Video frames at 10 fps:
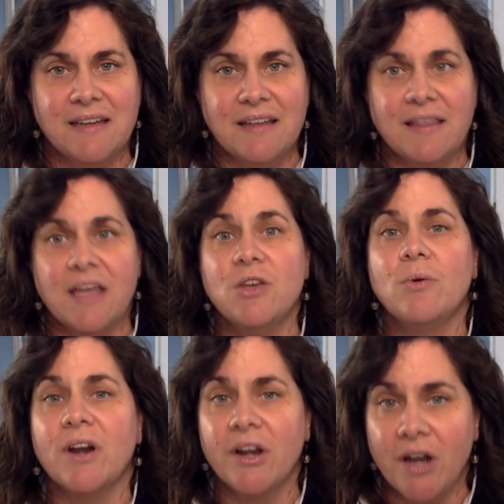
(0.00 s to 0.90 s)
that you
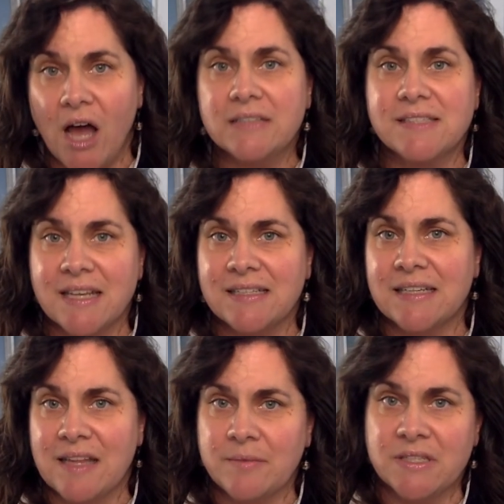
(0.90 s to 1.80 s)
are not
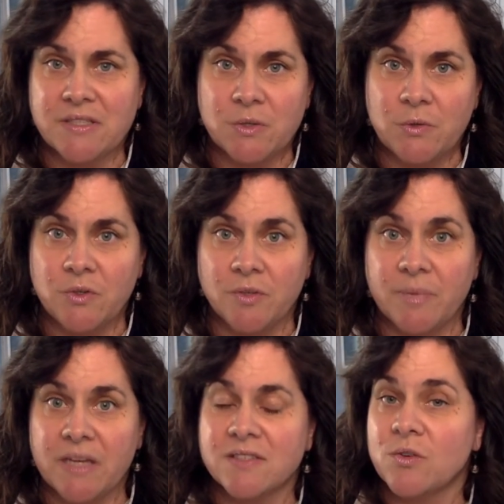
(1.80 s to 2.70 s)
sending them to school,
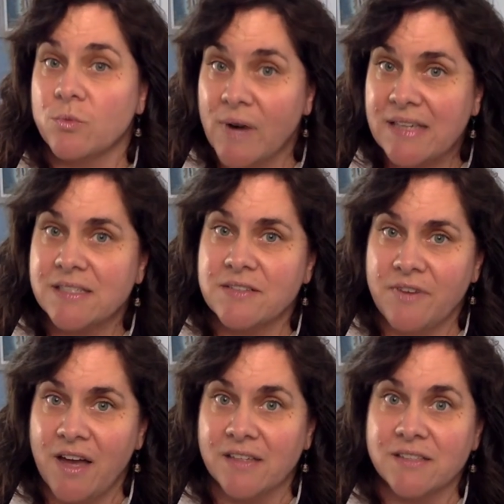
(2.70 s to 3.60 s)
because the rest of
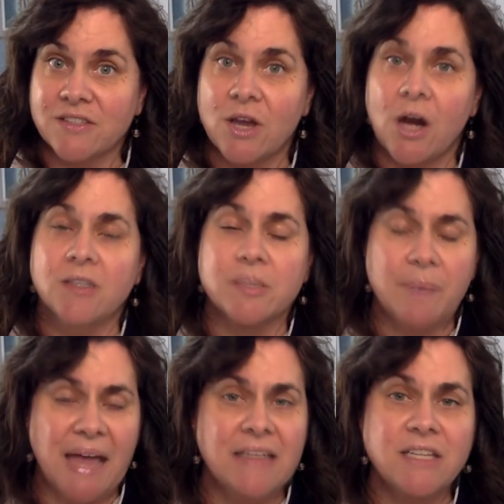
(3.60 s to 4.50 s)
us are
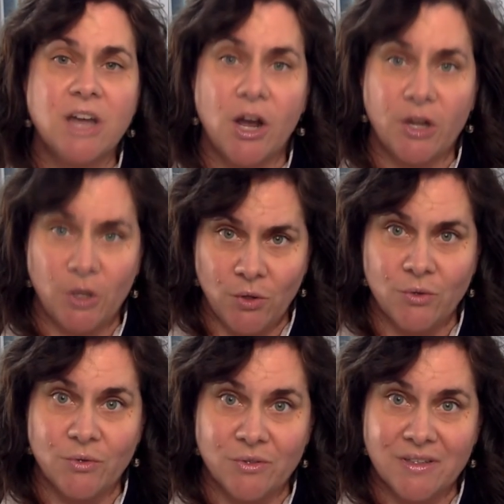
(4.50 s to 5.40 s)
depending on
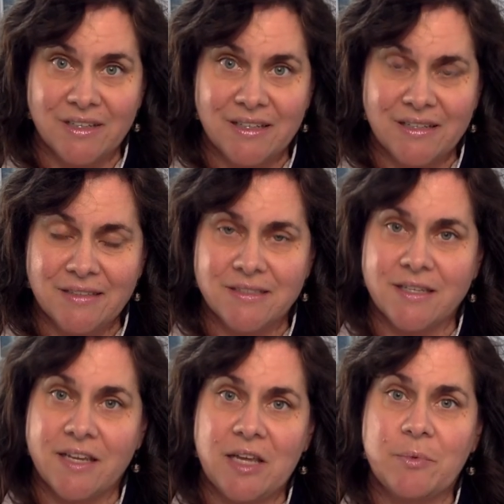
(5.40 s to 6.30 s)
you to
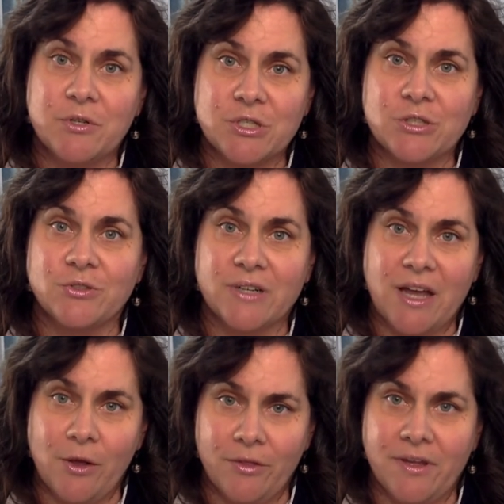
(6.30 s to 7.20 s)
keep your children
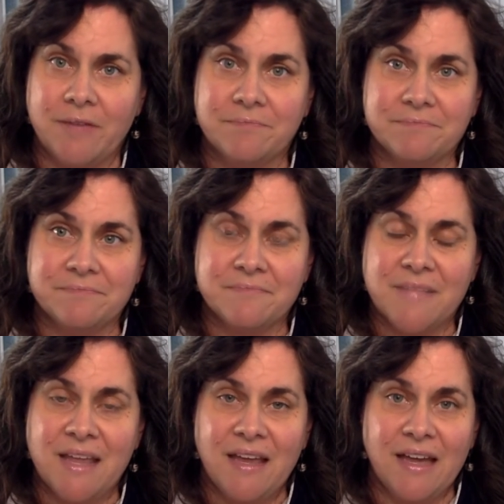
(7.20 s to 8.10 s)
healthy.
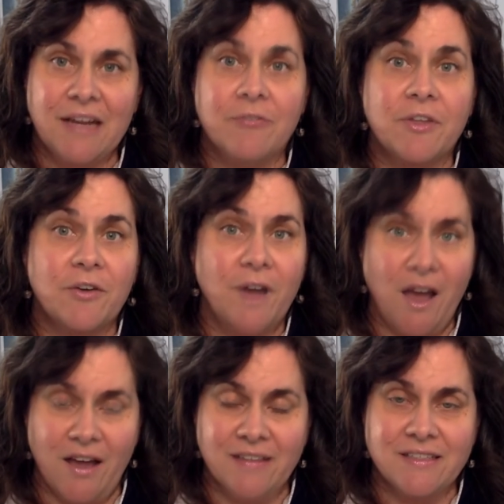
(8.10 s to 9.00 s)
And if they're
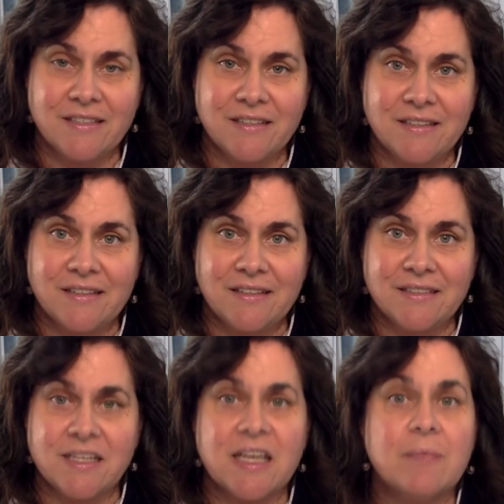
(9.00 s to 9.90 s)
not,
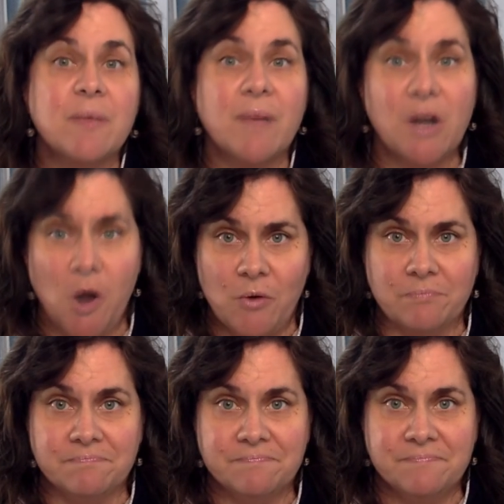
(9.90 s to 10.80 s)
to keep them at home
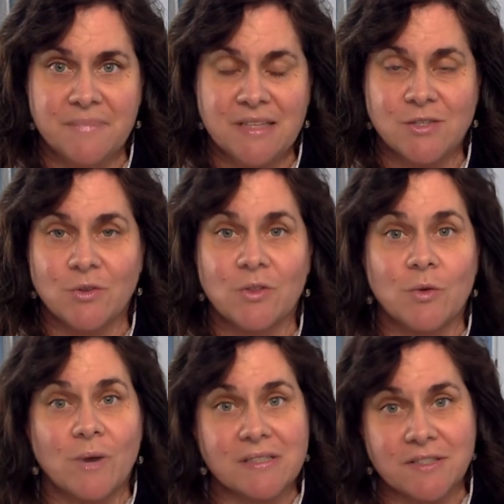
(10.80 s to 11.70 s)
so that the
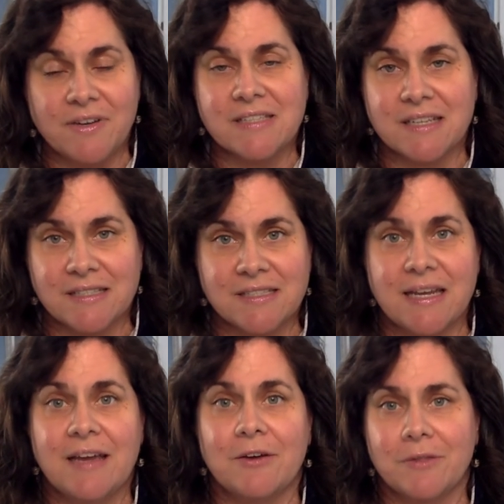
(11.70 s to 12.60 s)
rest of us can
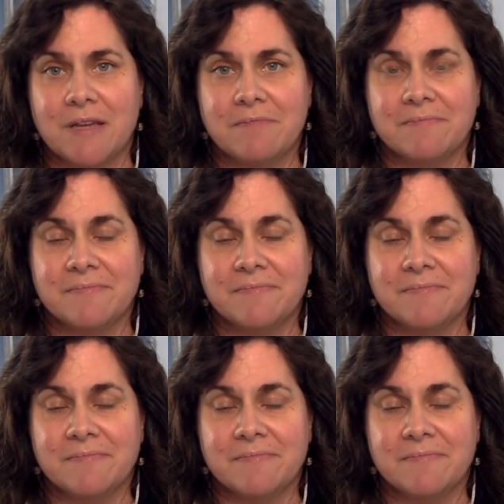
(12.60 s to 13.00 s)
stay healthy.